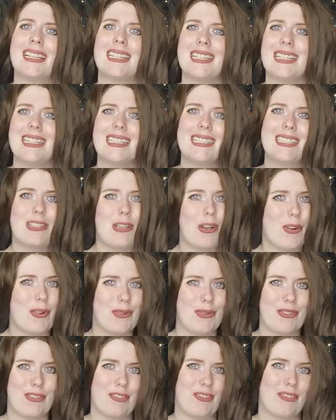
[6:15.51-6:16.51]
I
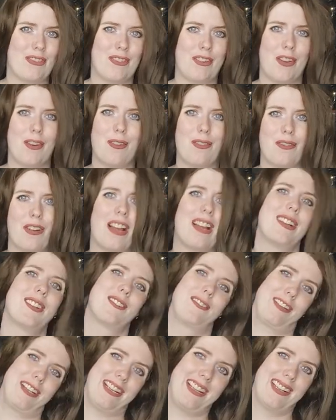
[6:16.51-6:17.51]
don't know if I
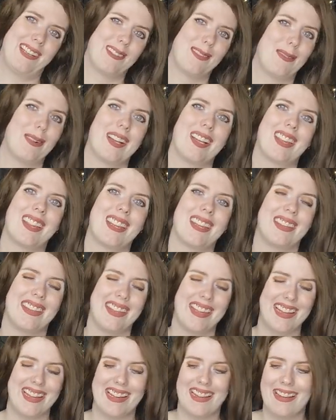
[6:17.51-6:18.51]
agree with
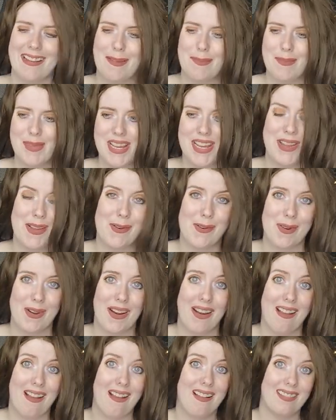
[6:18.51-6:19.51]
the
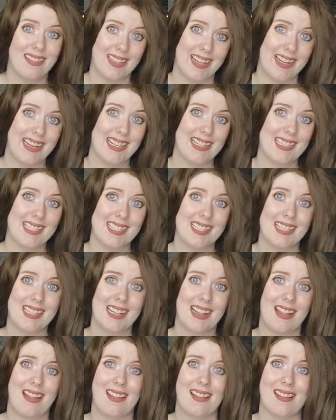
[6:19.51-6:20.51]
meteor lights
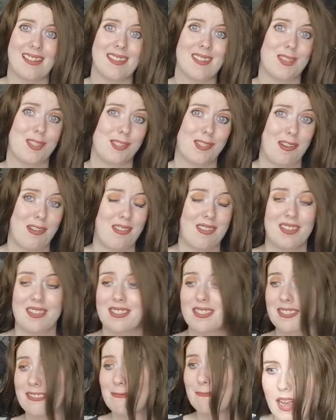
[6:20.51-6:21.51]
and
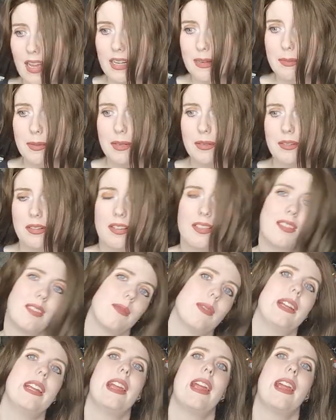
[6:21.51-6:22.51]
stars. At about
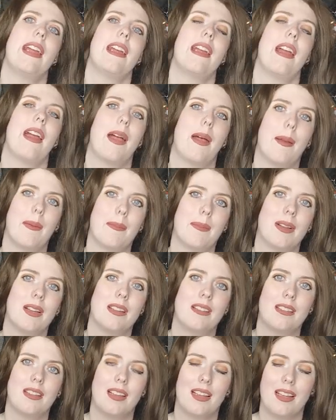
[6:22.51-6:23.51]
3 a.m.
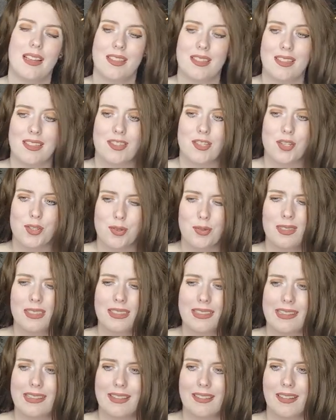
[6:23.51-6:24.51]

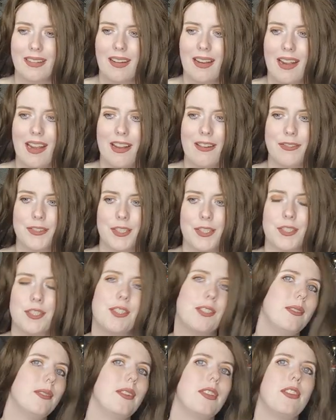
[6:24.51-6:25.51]
shortly thereafter,
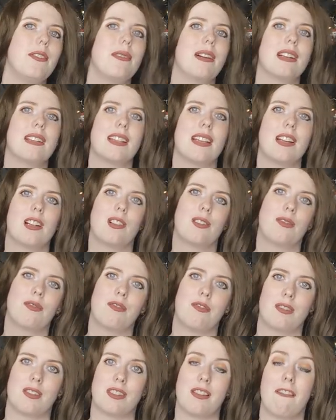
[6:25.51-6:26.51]
2 U.S. Air
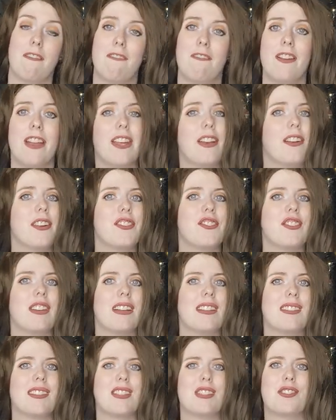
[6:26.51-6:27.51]
Force fighter
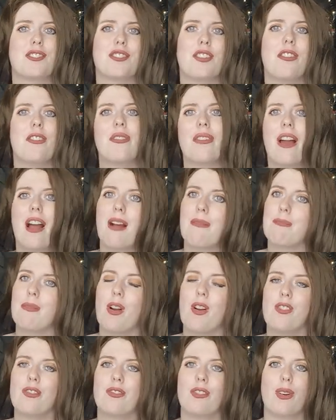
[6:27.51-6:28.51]
jets showed up
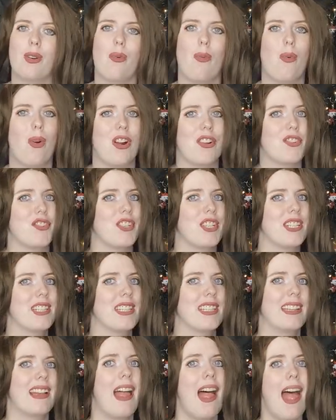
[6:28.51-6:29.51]
over
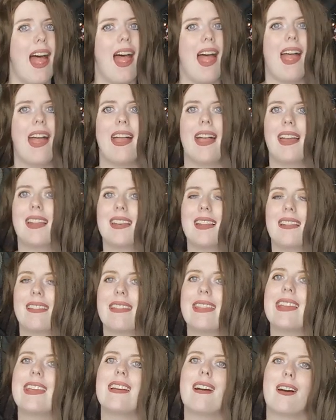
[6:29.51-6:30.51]
Washington,
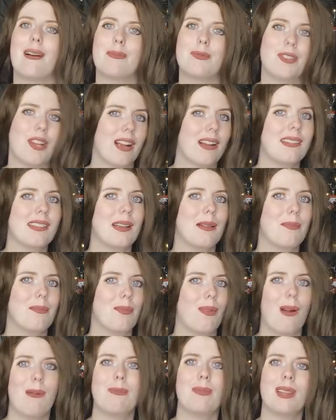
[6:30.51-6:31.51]
and the objects
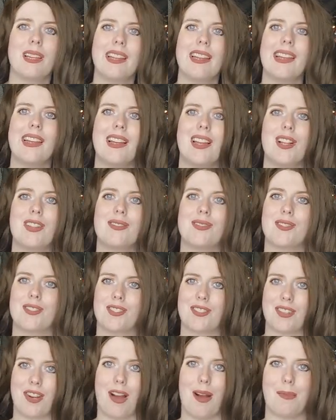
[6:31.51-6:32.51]
abruptly
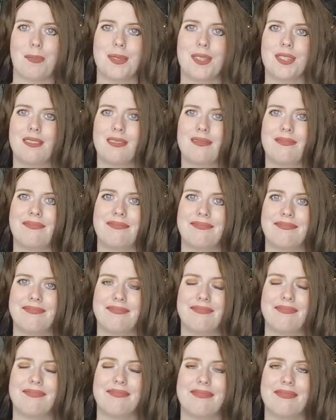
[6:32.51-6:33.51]
stopped.
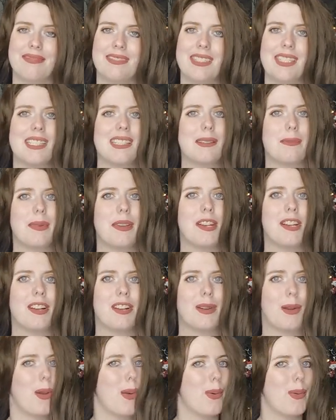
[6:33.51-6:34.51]

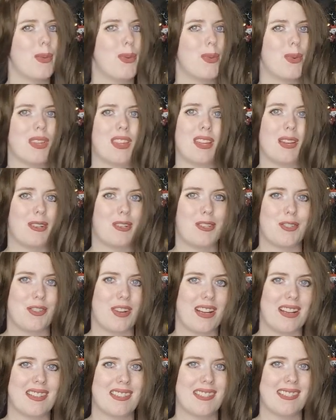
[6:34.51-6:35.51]
Disappeared without a
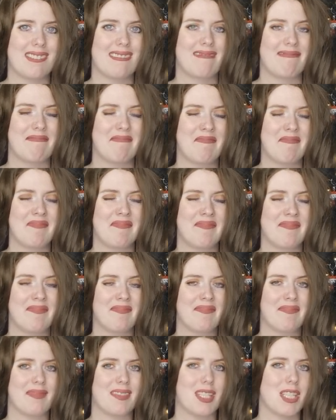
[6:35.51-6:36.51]
trace.
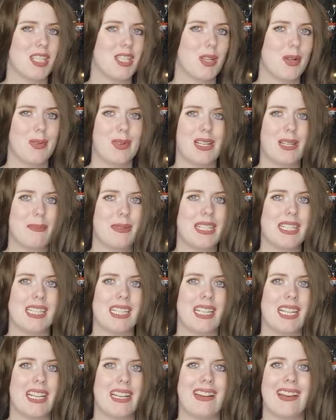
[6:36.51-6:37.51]
Nowhere to be
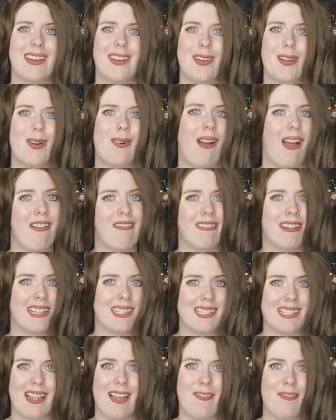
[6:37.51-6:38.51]
seen, no
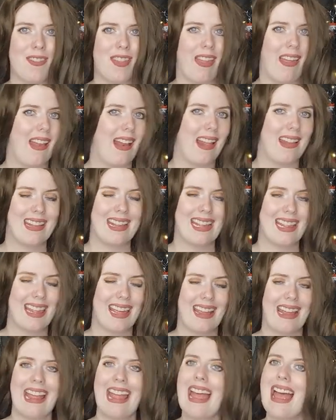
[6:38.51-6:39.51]
evidence left that
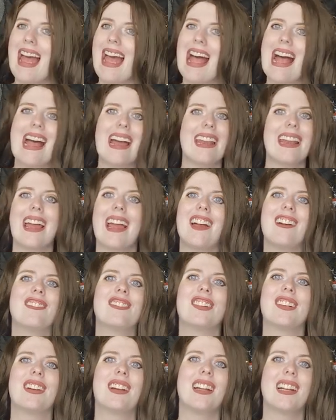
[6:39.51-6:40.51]
anything had
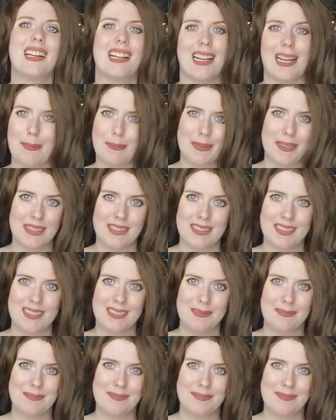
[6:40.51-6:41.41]
ever happened.